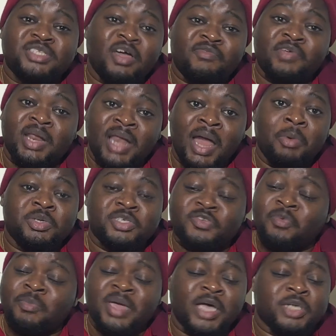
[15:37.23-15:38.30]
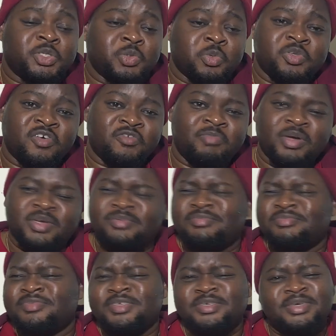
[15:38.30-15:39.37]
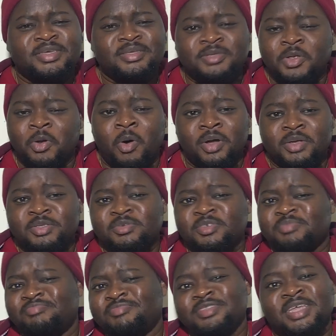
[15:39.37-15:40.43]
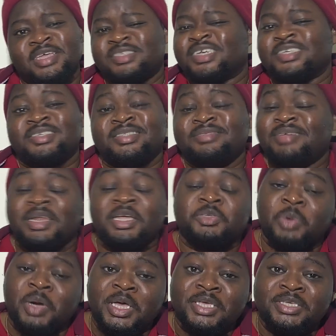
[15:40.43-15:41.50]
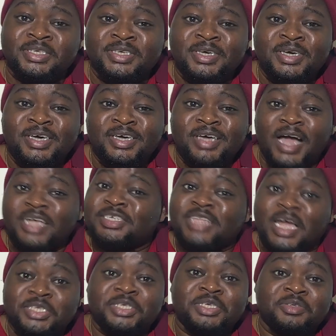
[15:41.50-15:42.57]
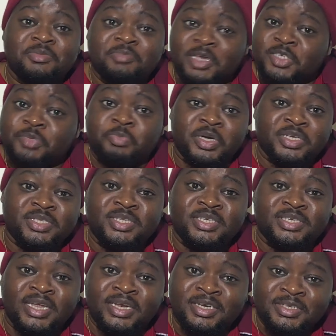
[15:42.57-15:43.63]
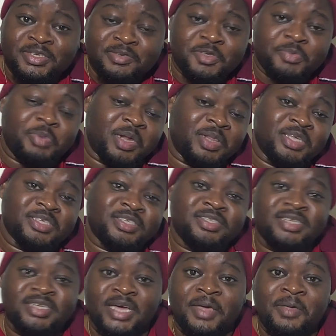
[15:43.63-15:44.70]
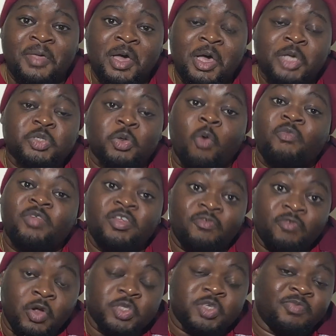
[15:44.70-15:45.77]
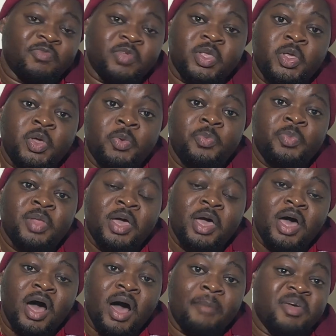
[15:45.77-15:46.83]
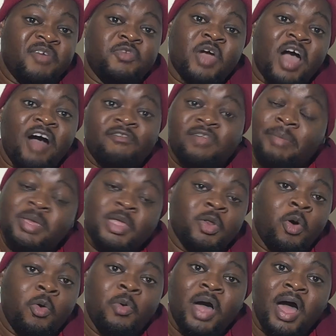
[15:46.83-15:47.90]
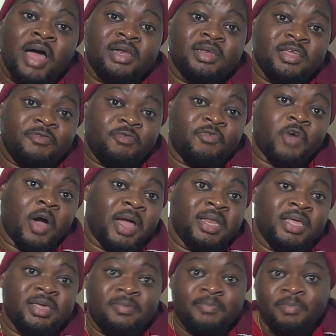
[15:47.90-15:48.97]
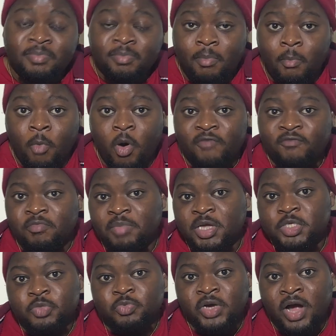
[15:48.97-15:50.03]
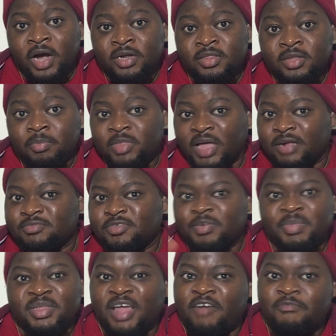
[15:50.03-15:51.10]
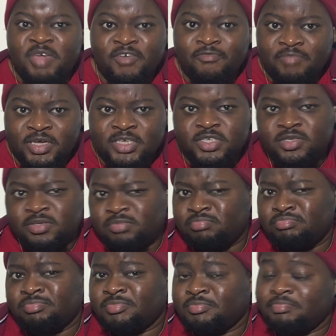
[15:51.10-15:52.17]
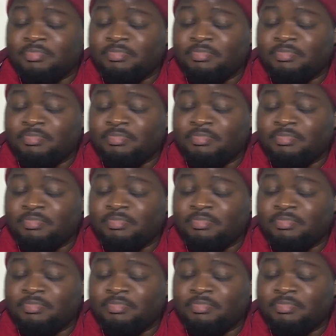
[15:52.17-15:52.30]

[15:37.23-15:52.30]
West African languages for me are so tough, but you know what, that's just, it is what it is. I just had to express this and spread this today. So hopefully you've learned something new. If you have, let me know, and if you've got any more information regarding them, that something that I may have missed,